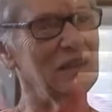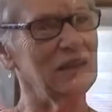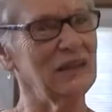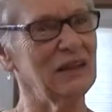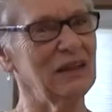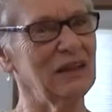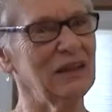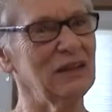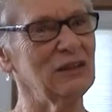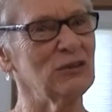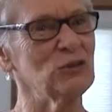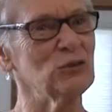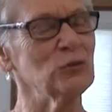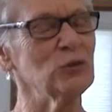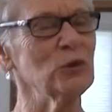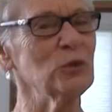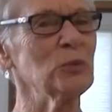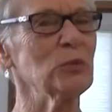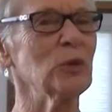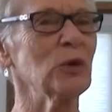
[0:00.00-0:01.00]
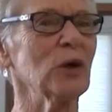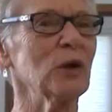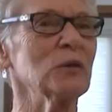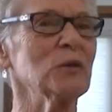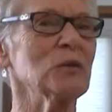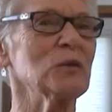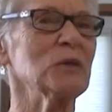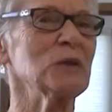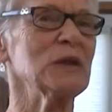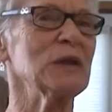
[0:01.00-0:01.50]
The tool
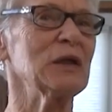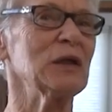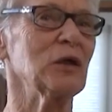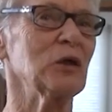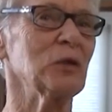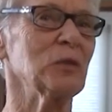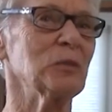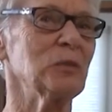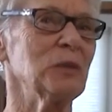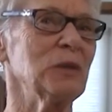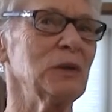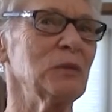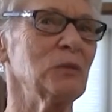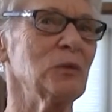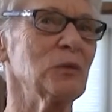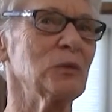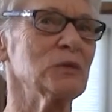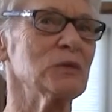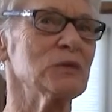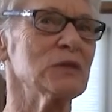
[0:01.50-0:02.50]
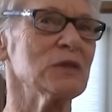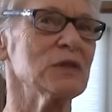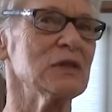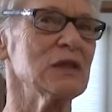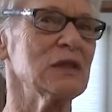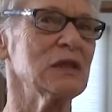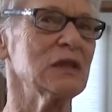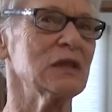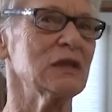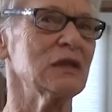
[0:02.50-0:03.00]
probably helped me most
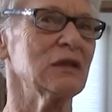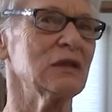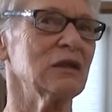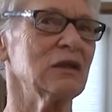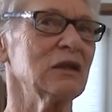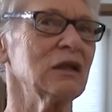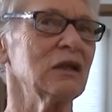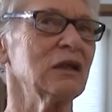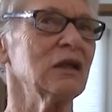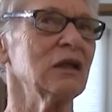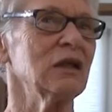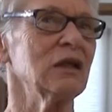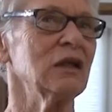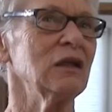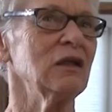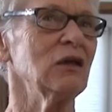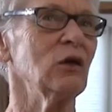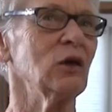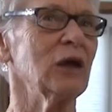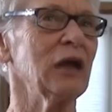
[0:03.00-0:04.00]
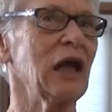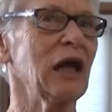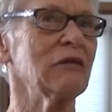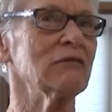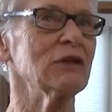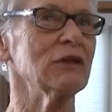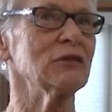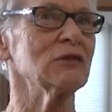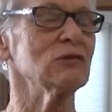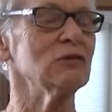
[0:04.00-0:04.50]
in not
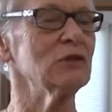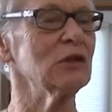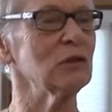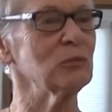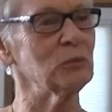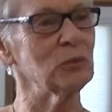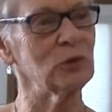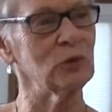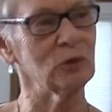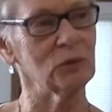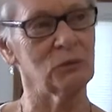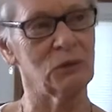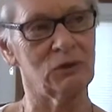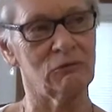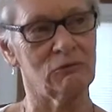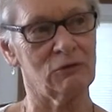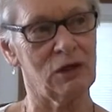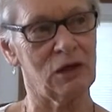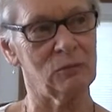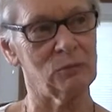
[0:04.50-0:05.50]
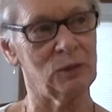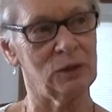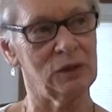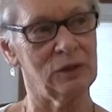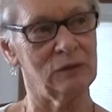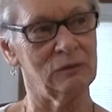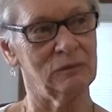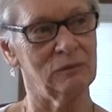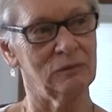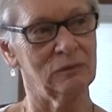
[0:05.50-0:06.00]
having to dump it on my
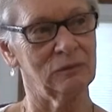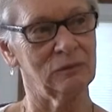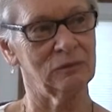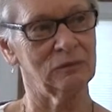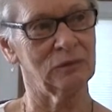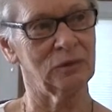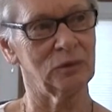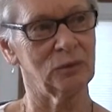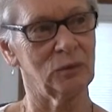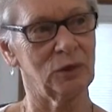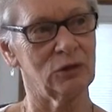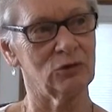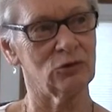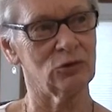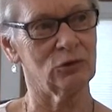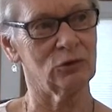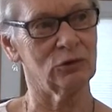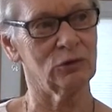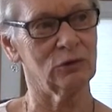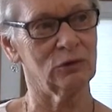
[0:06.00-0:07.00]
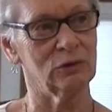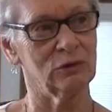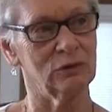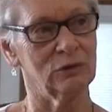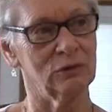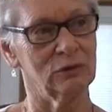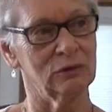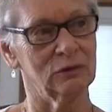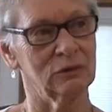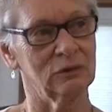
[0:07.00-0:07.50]
family, on my children.
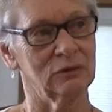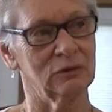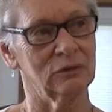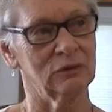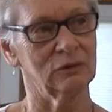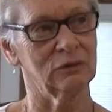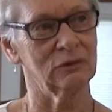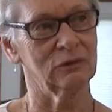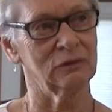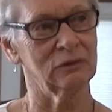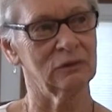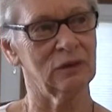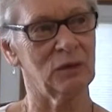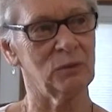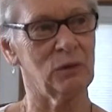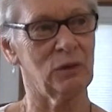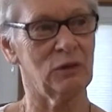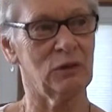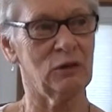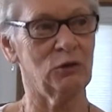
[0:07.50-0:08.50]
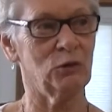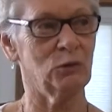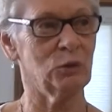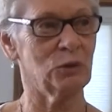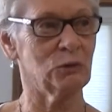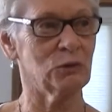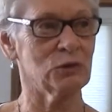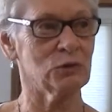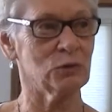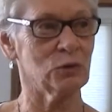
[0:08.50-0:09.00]
I mean, they knew
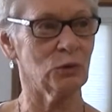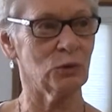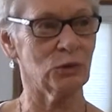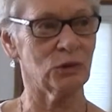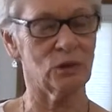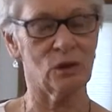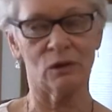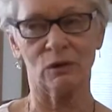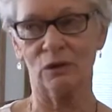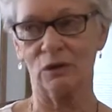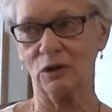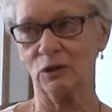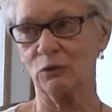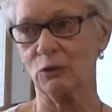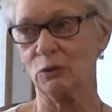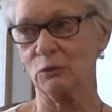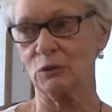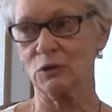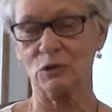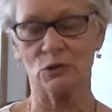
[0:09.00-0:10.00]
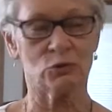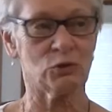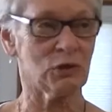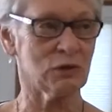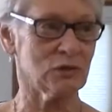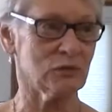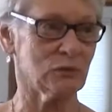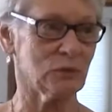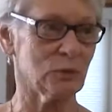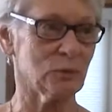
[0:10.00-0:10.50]
what was going on, they knew it was
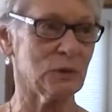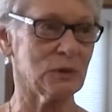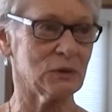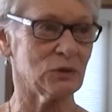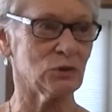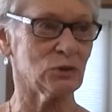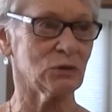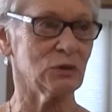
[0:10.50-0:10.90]
stressful, but